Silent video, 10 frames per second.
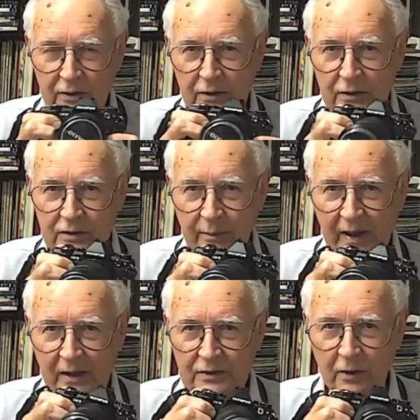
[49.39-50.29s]
to use the
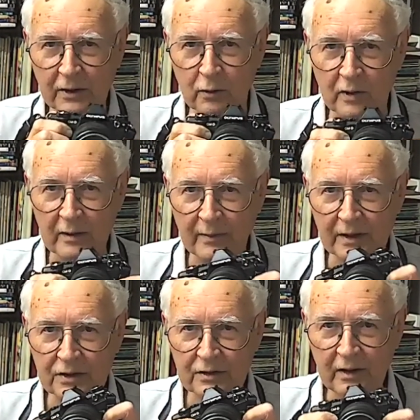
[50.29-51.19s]
Panasonic all that
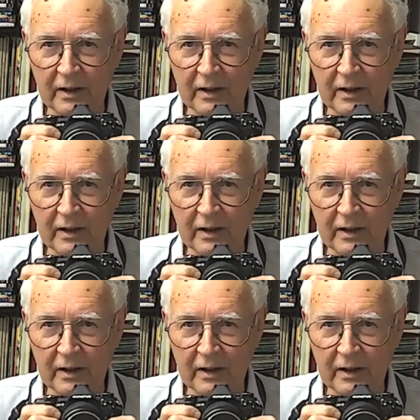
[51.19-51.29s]
much.